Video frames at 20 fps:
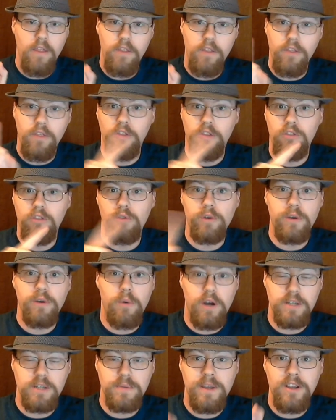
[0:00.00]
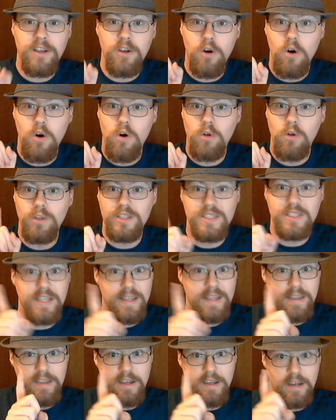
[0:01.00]
The three wise men can only
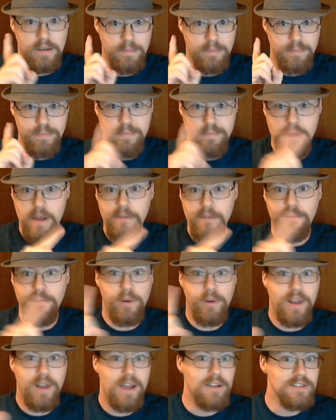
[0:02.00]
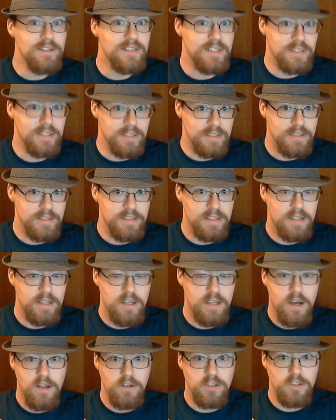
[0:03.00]
see everyone else's
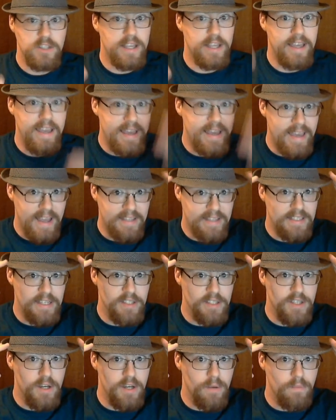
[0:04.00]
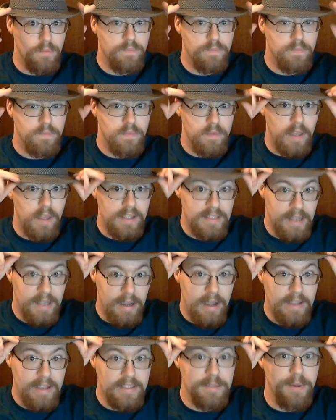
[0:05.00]
colors. He can't see his own. Like I said,
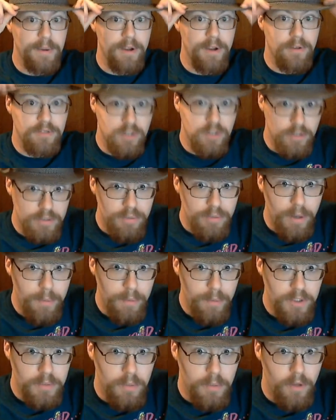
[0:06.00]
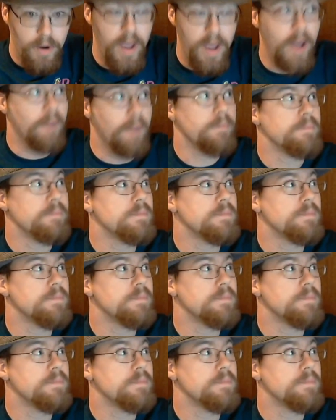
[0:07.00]
I can see my own, so it's probably a much smaller hat.